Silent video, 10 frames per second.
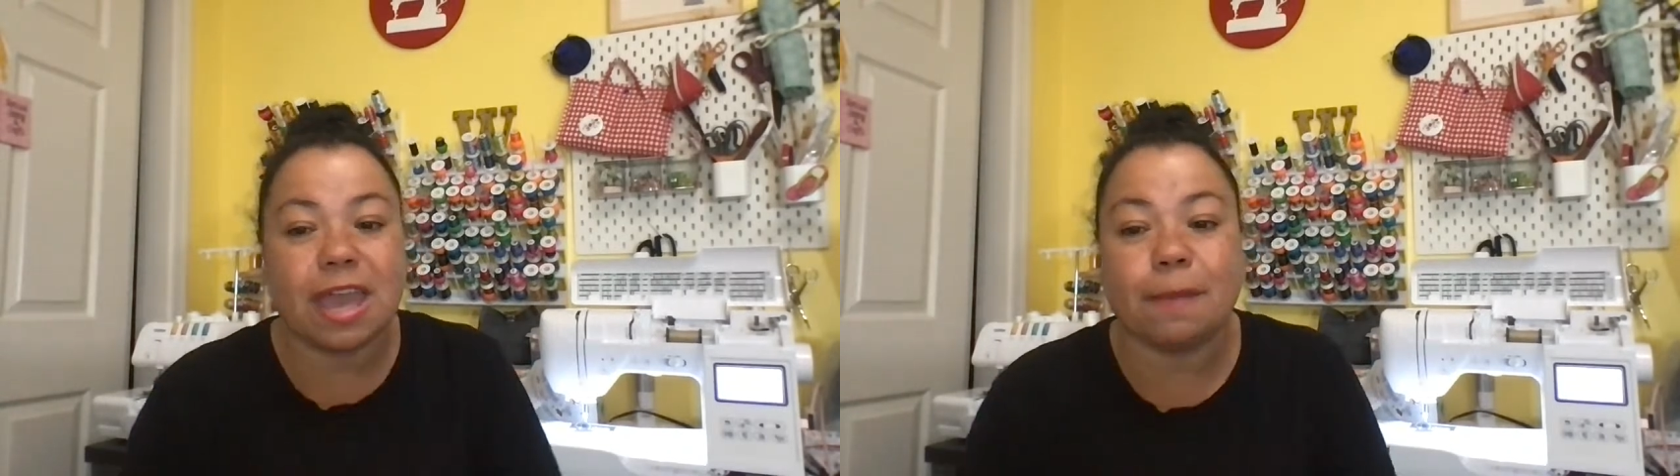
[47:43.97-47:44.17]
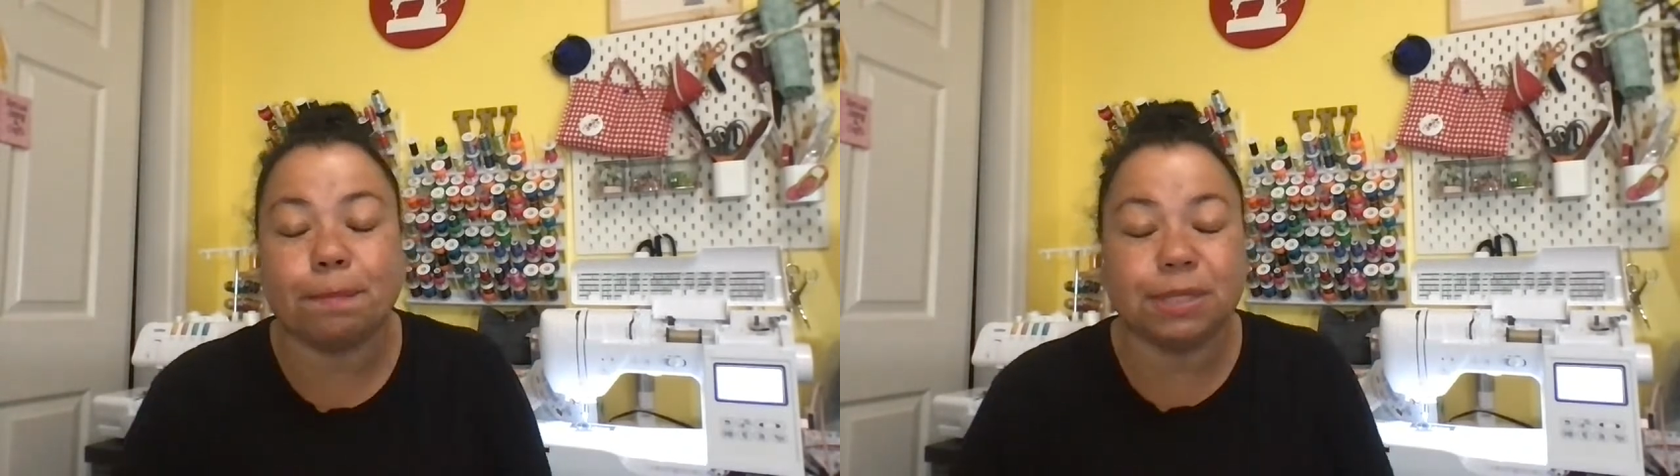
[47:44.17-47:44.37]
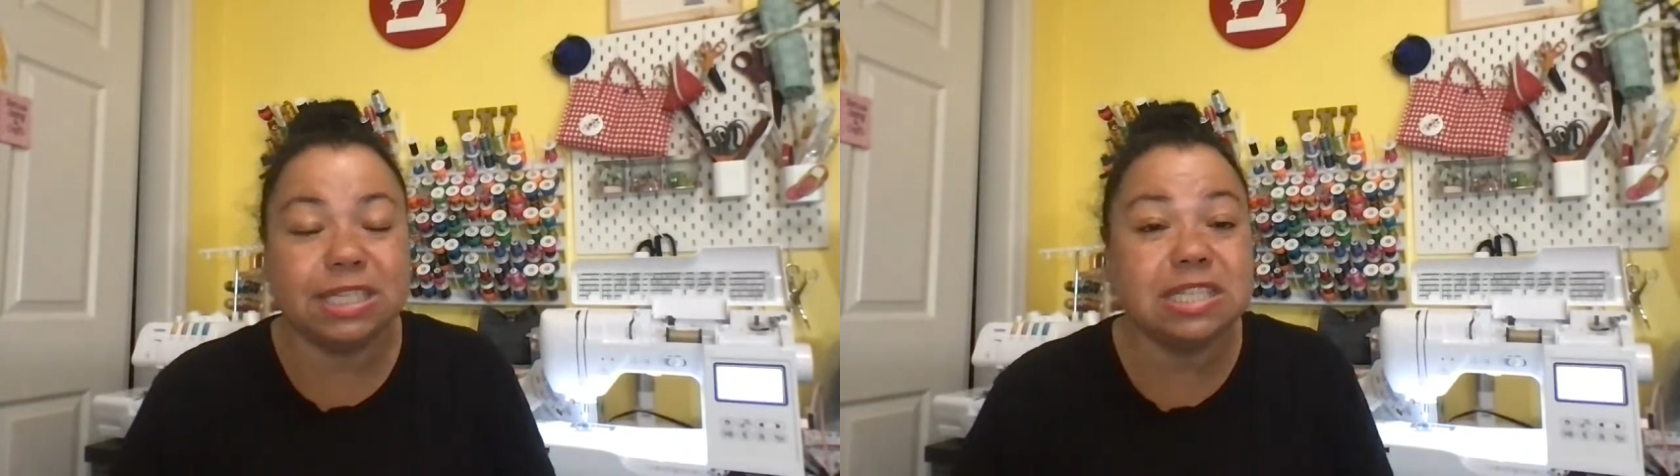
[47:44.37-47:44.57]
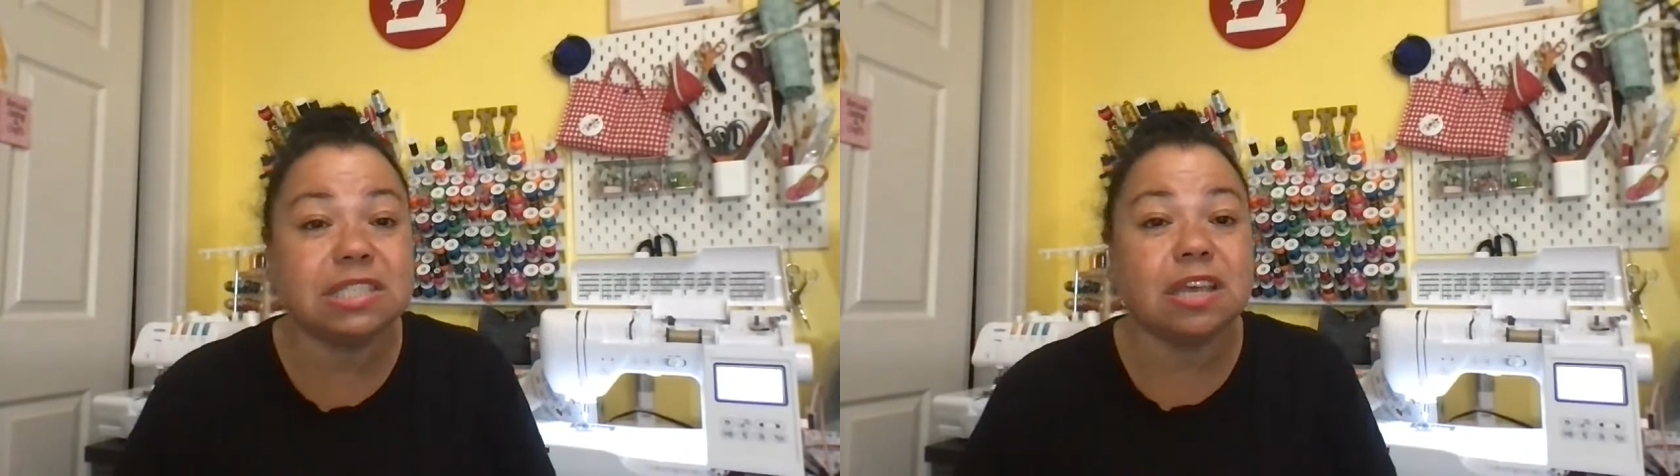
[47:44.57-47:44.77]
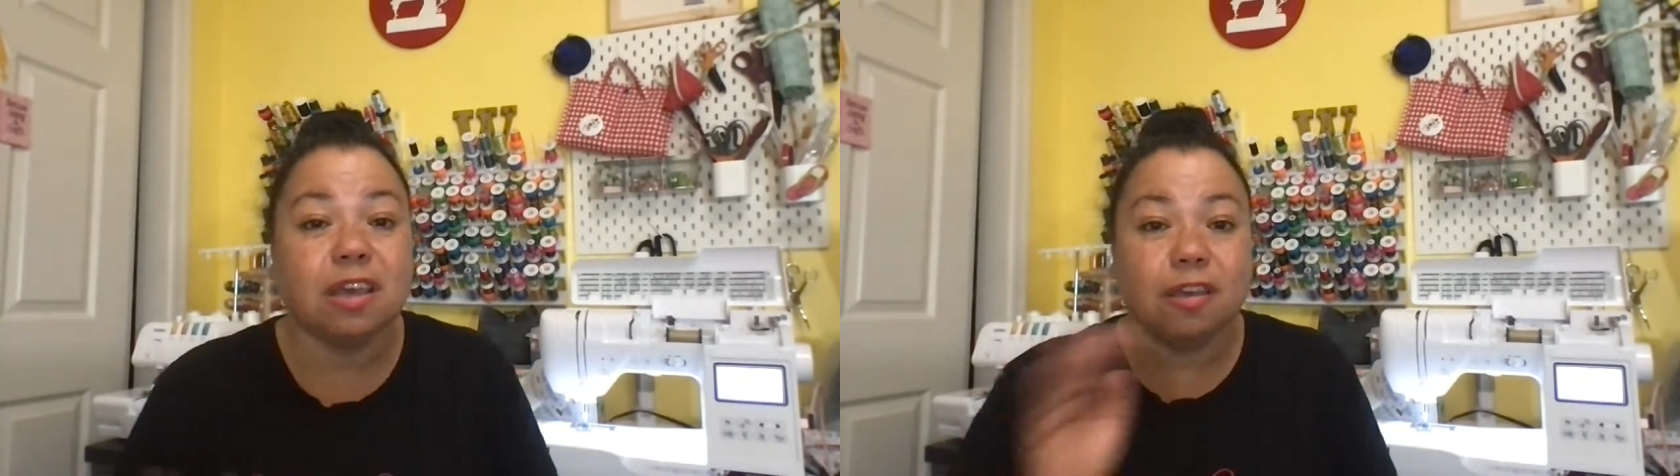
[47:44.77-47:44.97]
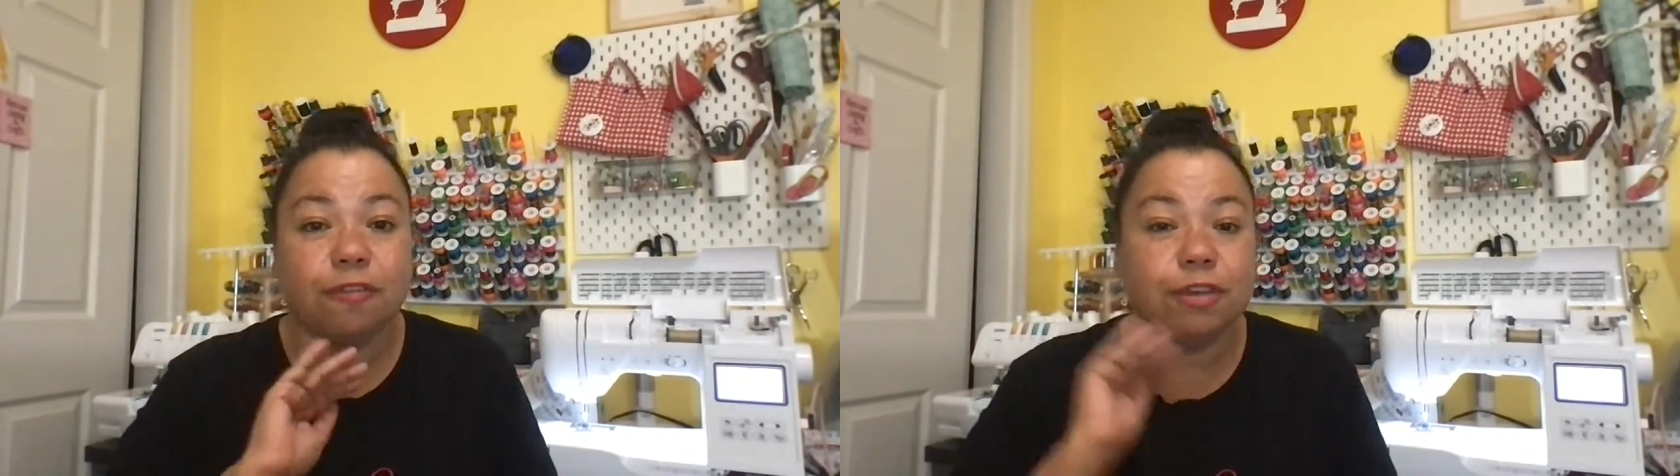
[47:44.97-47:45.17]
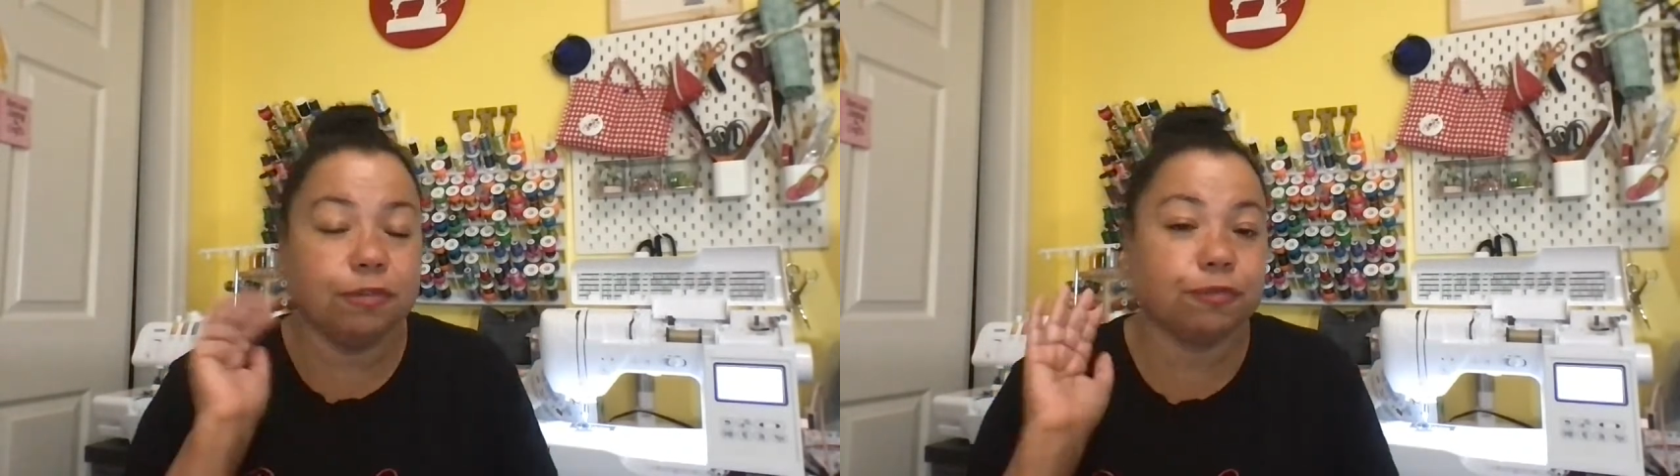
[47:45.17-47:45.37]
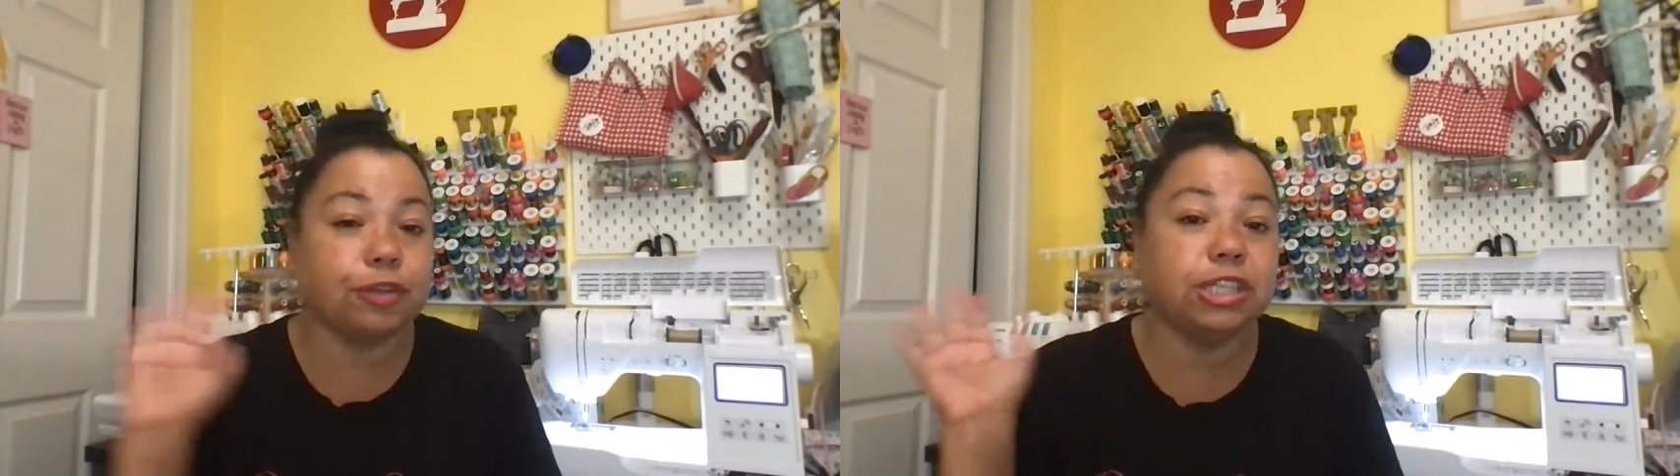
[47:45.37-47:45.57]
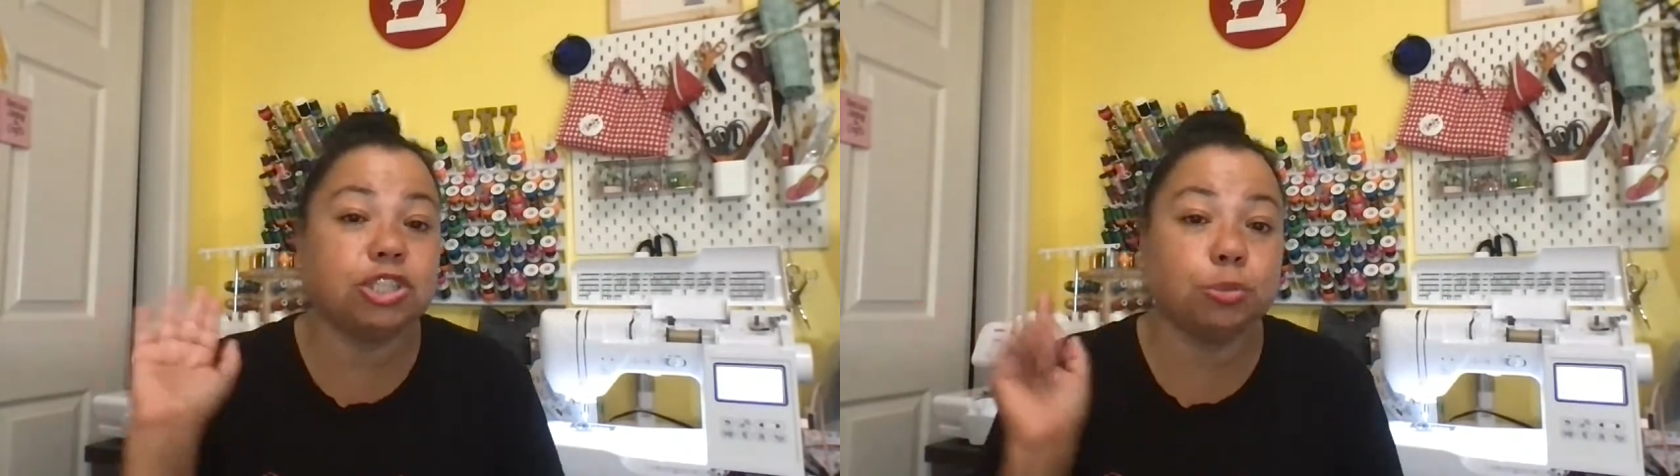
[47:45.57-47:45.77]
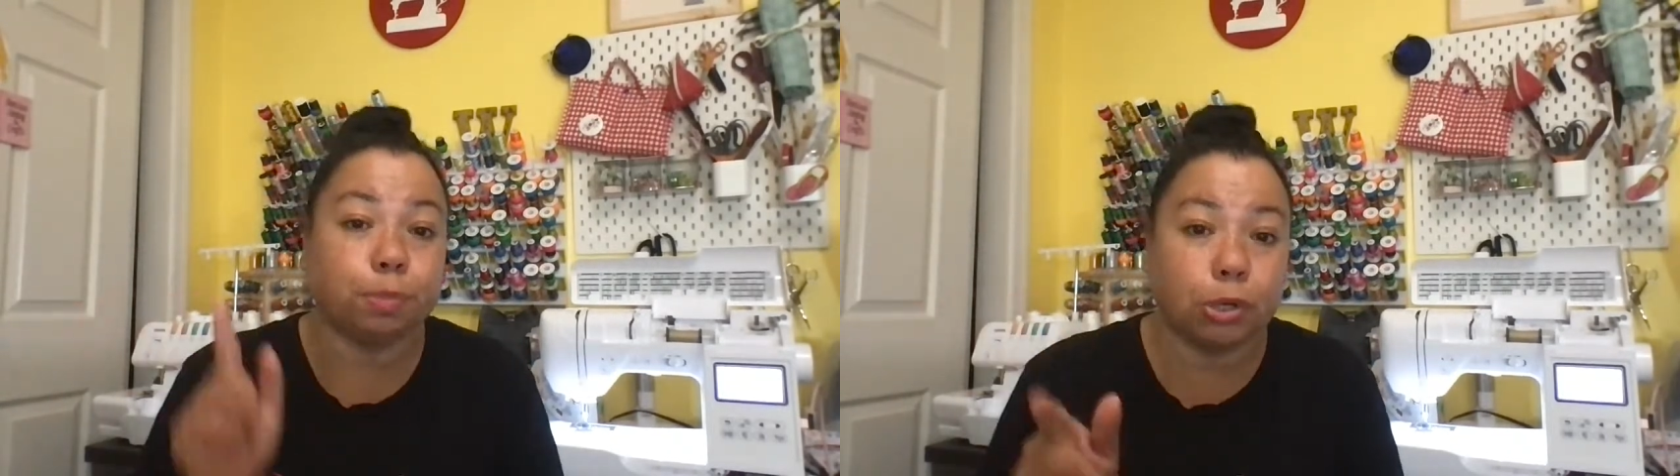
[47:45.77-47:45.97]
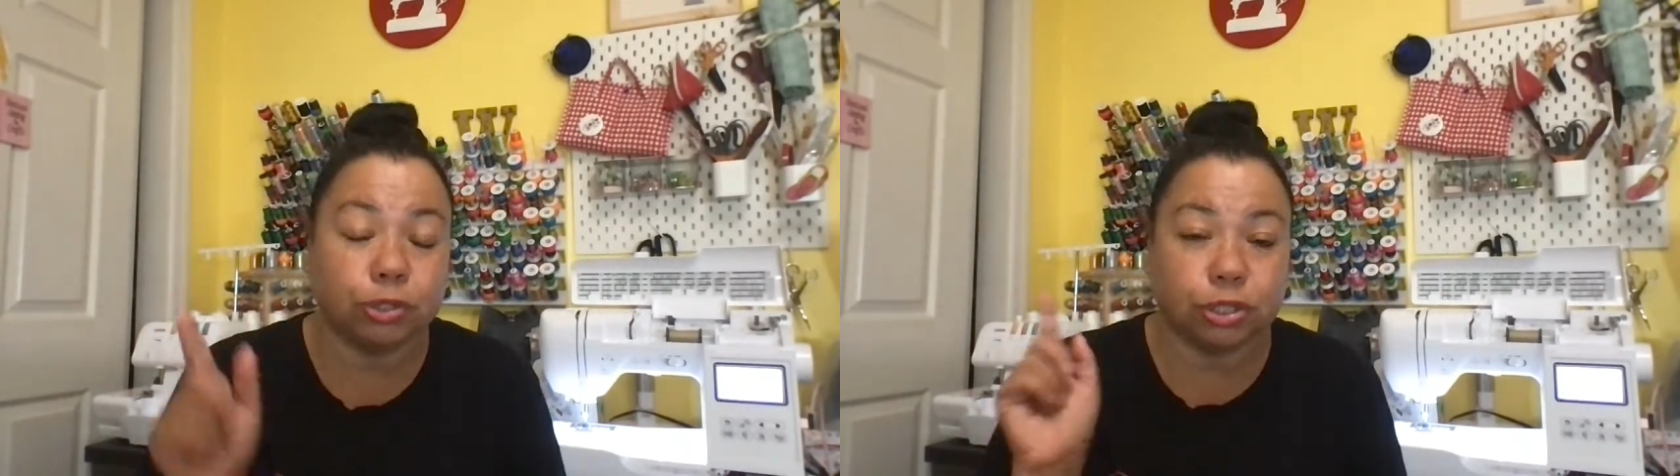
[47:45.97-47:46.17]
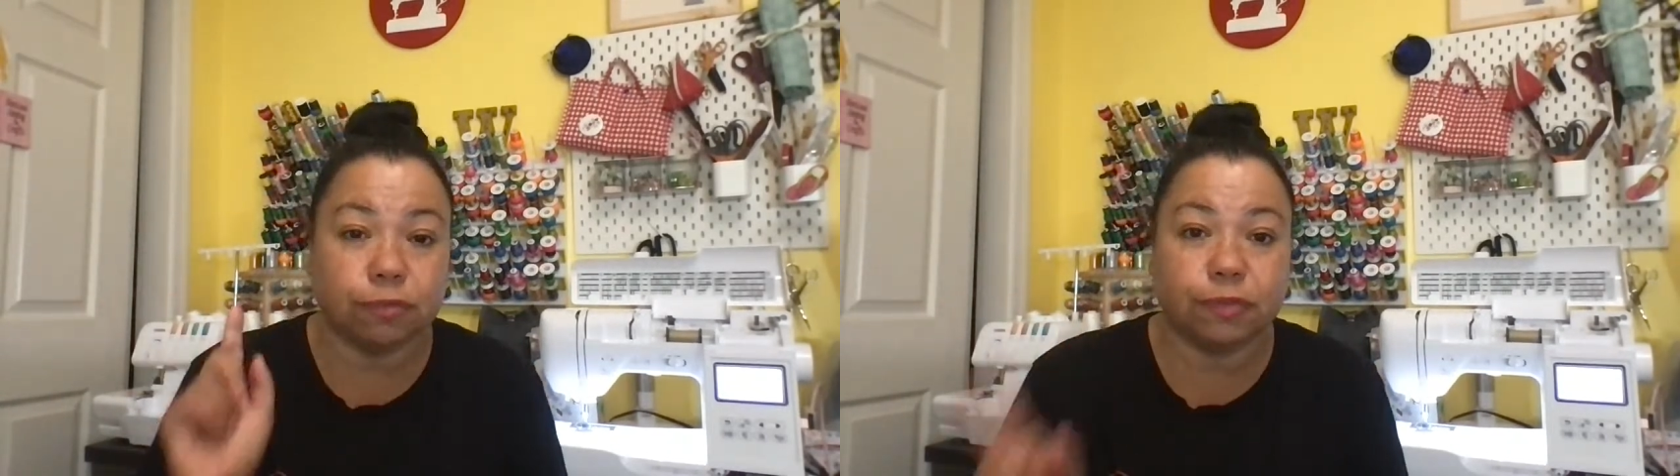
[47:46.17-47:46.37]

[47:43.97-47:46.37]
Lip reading: and please feel free to post your